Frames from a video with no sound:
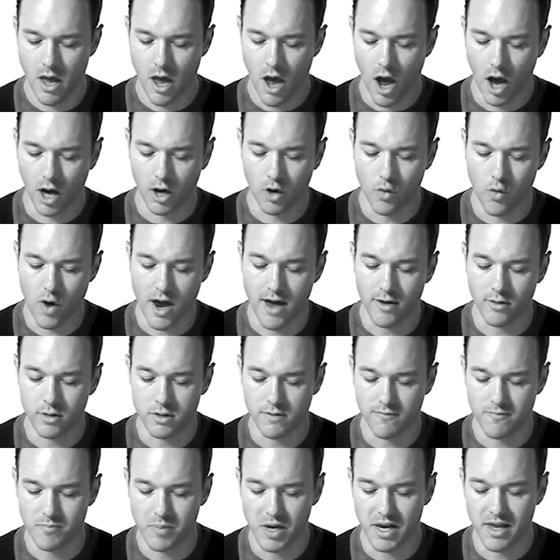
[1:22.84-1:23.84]
A crowd
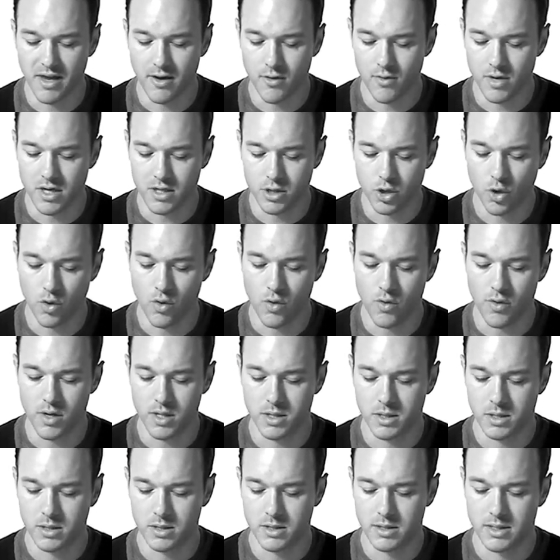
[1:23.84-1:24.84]
of bleary
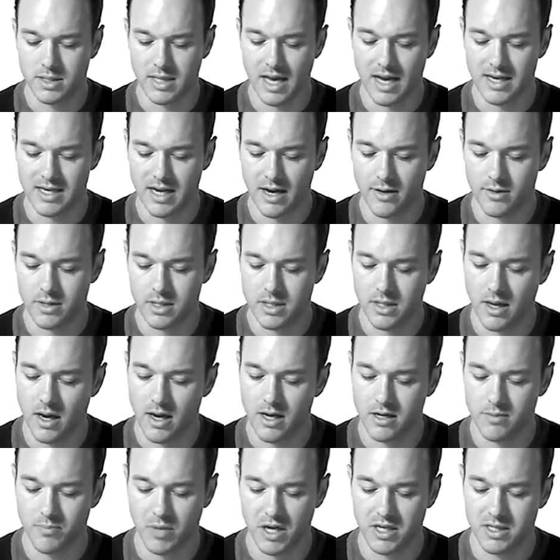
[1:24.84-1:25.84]
tourists sat
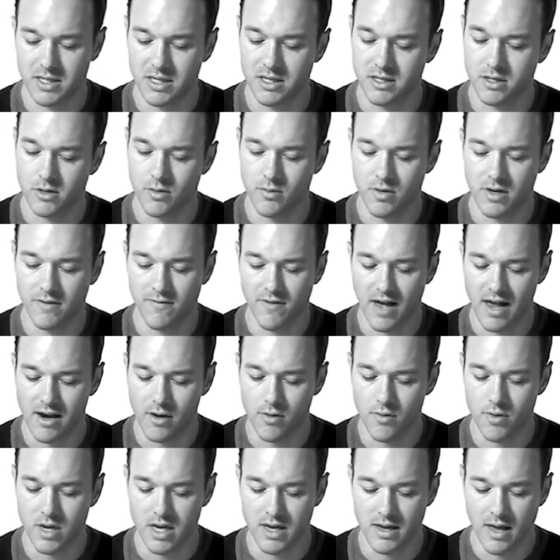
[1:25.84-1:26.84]
outside Patisserie
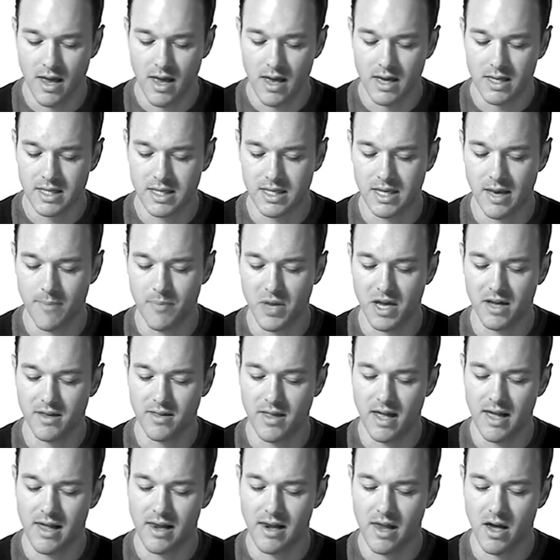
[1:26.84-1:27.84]
Valerie, sipping
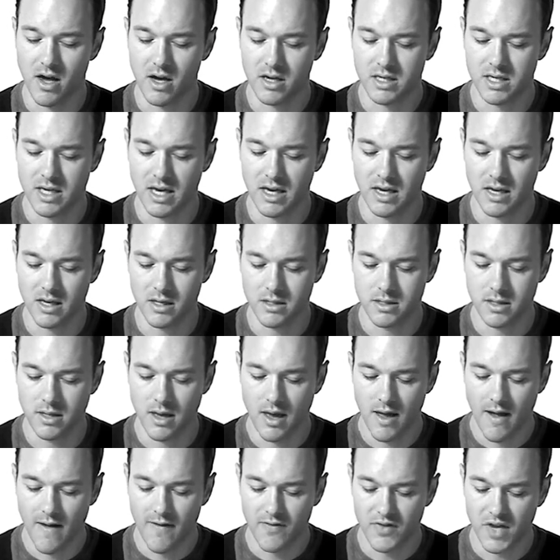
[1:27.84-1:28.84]
their lattes,
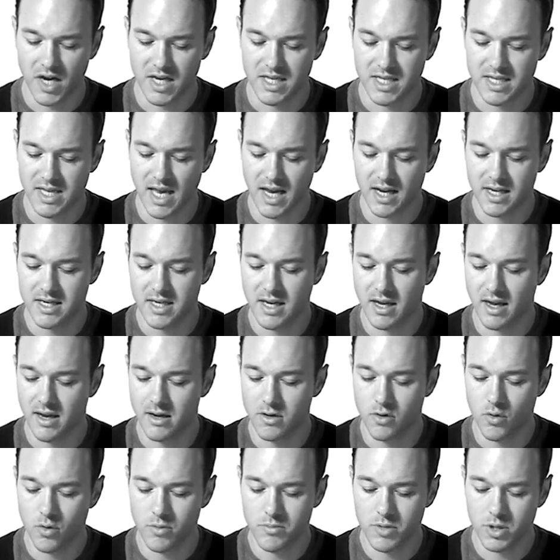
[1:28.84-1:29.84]
dissecting
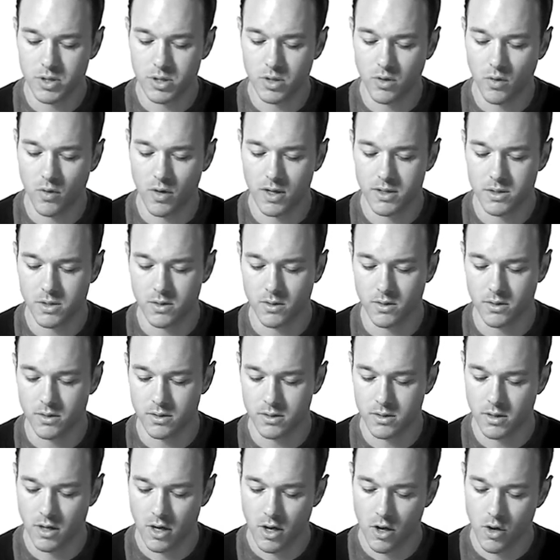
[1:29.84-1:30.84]
enormous
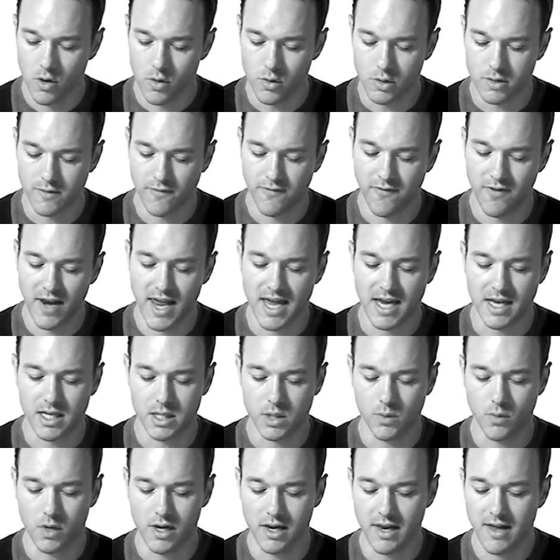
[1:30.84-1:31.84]
croissants whose
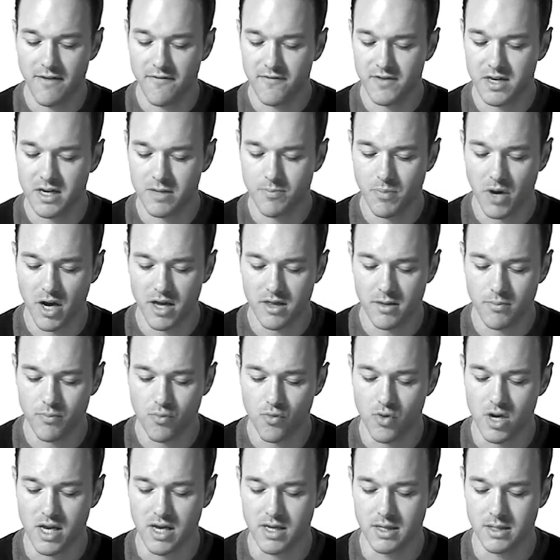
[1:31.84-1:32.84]
flakes were lifted by the
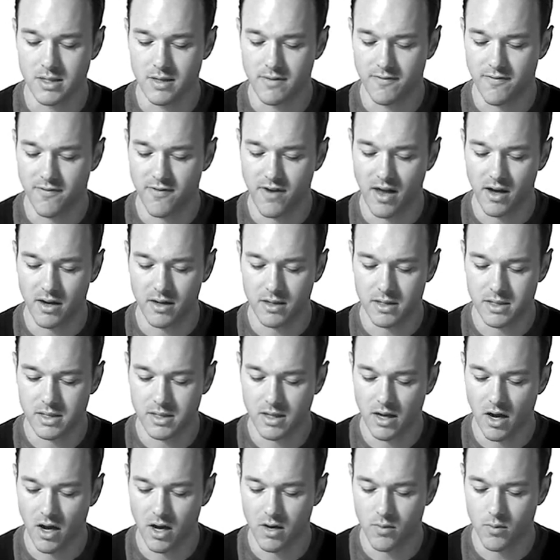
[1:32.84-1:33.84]
breeze and flung
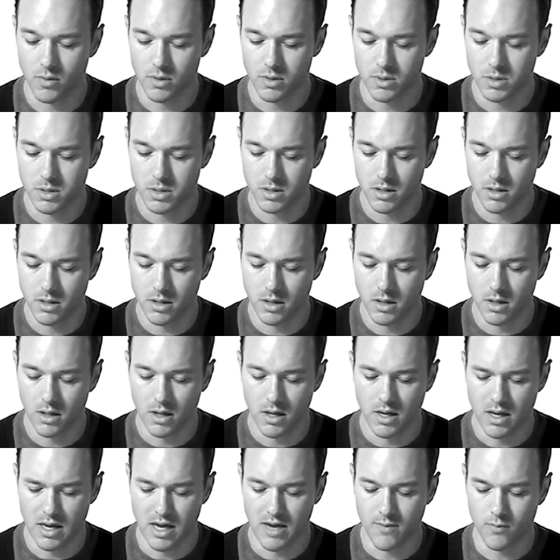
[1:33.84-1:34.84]
skywards.
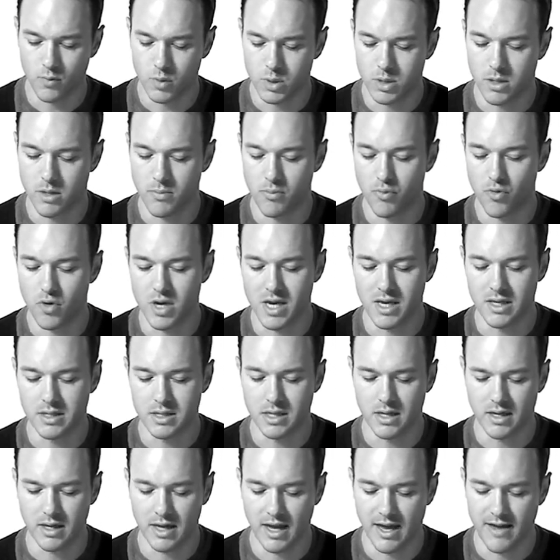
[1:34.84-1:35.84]
It was the breeze
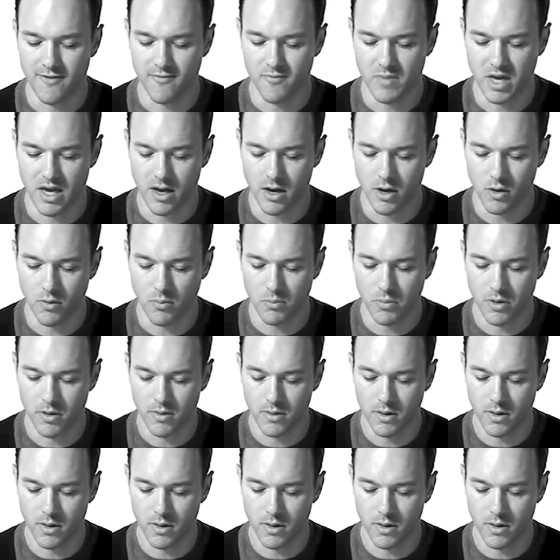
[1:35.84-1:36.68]
that gave me hope.